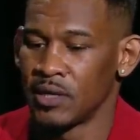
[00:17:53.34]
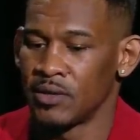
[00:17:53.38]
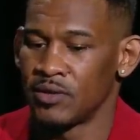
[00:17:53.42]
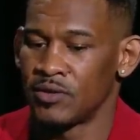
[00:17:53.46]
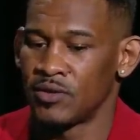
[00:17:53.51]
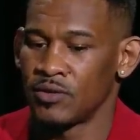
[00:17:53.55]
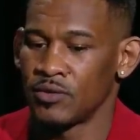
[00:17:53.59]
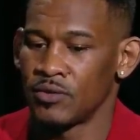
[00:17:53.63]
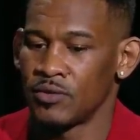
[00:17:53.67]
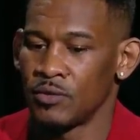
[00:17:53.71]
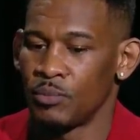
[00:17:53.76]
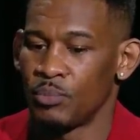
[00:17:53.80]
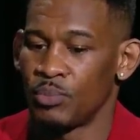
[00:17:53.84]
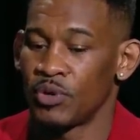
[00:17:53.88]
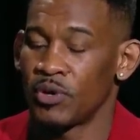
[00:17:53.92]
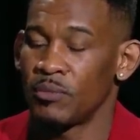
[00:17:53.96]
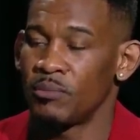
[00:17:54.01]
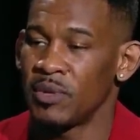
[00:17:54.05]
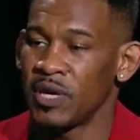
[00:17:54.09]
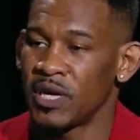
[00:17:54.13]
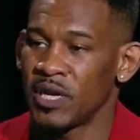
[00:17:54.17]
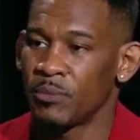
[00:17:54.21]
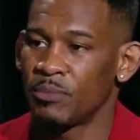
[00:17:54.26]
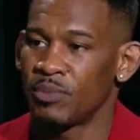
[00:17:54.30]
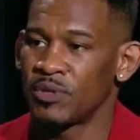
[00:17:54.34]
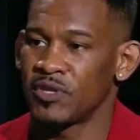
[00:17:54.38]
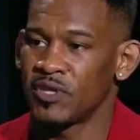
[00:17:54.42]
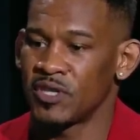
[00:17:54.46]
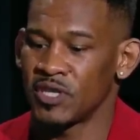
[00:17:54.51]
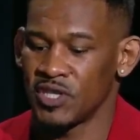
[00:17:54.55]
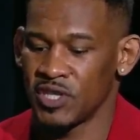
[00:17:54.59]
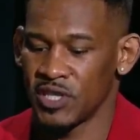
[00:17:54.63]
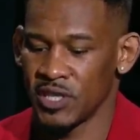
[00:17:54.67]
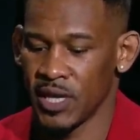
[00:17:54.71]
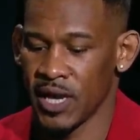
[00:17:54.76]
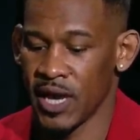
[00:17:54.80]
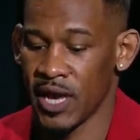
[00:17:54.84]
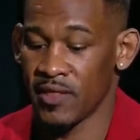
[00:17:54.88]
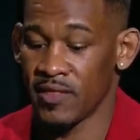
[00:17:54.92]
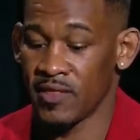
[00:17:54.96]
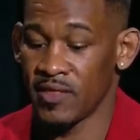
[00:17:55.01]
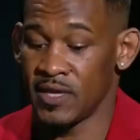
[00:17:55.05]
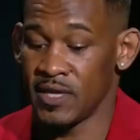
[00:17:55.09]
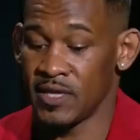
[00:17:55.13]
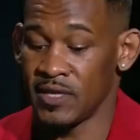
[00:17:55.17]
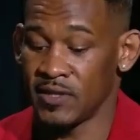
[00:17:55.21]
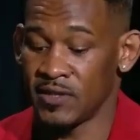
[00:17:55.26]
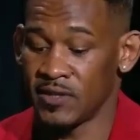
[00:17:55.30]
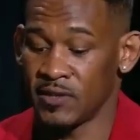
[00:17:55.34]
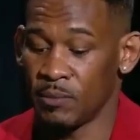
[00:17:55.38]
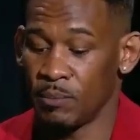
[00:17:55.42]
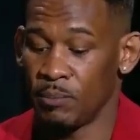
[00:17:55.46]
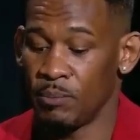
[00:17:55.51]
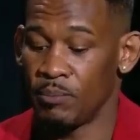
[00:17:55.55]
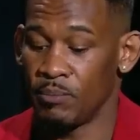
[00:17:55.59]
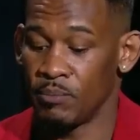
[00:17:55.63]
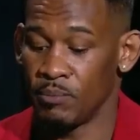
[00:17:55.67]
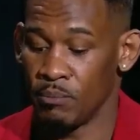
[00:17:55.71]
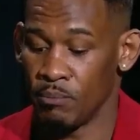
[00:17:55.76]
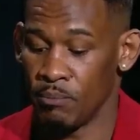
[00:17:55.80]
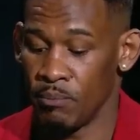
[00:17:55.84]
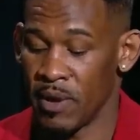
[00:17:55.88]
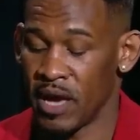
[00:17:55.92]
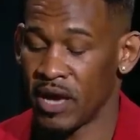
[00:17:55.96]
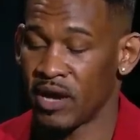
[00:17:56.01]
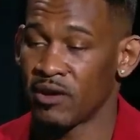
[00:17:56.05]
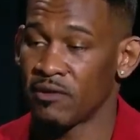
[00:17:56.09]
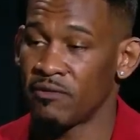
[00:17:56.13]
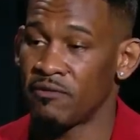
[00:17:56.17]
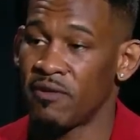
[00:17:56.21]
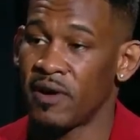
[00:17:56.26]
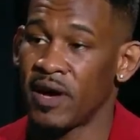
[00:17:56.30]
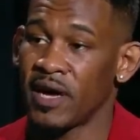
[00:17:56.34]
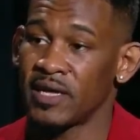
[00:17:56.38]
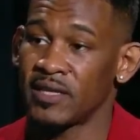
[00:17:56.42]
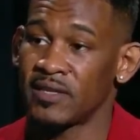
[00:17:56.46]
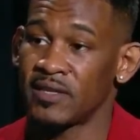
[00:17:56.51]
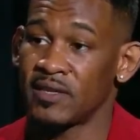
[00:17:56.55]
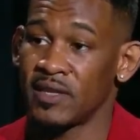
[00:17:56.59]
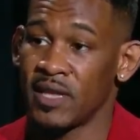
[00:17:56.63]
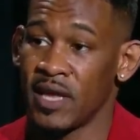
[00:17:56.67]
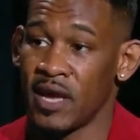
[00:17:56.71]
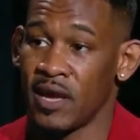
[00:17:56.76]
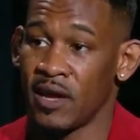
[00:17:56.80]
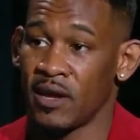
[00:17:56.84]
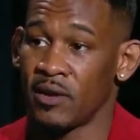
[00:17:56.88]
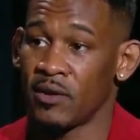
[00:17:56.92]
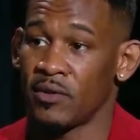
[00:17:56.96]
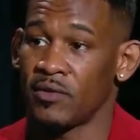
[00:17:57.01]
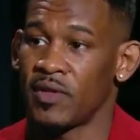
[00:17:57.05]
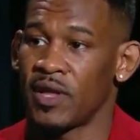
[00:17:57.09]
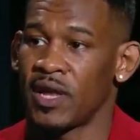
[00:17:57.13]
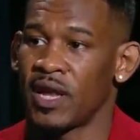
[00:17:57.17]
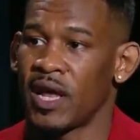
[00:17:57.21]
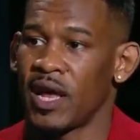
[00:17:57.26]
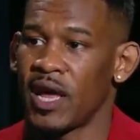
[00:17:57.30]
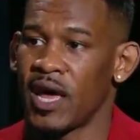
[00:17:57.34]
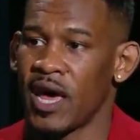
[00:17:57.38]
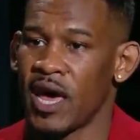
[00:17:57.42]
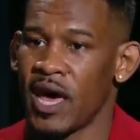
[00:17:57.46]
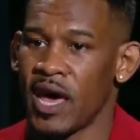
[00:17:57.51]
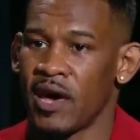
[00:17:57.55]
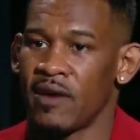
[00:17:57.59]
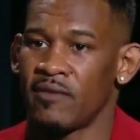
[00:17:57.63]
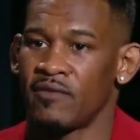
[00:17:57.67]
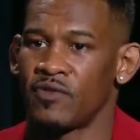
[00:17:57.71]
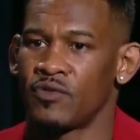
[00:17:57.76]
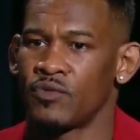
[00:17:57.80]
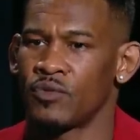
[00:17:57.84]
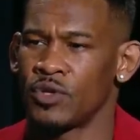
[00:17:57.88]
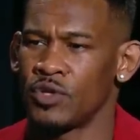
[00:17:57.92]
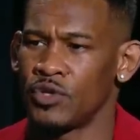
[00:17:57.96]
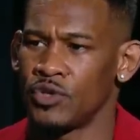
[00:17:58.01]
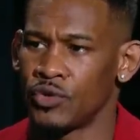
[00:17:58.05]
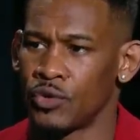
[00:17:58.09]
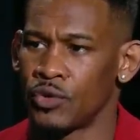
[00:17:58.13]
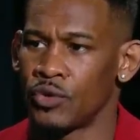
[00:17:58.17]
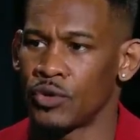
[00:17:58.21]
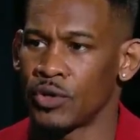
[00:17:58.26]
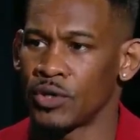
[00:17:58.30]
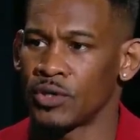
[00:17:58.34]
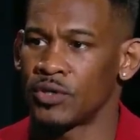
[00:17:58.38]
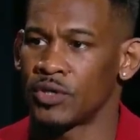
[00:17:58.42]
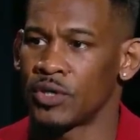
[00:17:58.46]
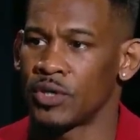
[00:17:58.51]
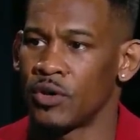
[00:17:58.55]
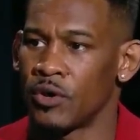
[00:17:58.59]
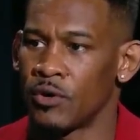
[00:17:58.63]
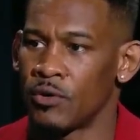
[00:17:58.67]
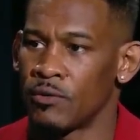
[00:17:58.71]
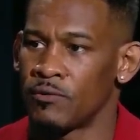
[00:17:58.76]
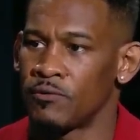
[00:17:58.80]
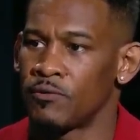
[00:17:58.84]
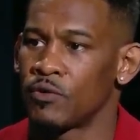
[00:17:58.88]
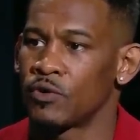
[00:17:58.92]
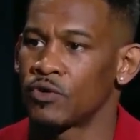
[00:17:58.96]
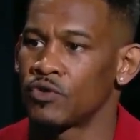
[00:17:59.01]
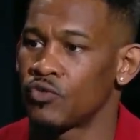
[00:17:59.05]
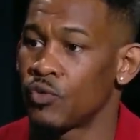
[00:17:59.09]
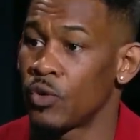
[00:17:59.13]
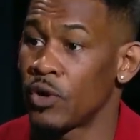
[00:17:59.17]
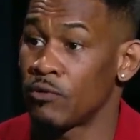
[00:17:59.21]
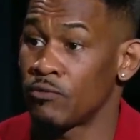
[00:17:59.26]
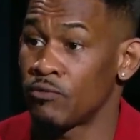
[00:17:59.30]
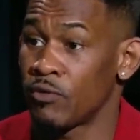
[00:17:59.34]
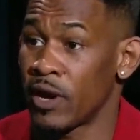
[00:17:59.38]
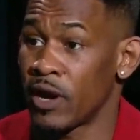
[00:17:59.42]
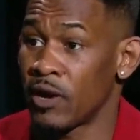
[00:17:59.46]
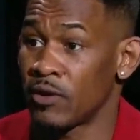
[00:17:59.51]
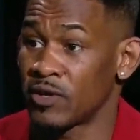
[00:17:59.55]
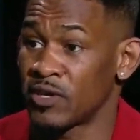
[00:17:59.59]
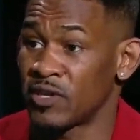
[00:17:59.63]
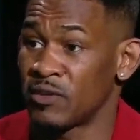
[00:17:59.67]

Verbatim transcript: to put me in a position at these mega fights now that I have to endure to go a full 12 round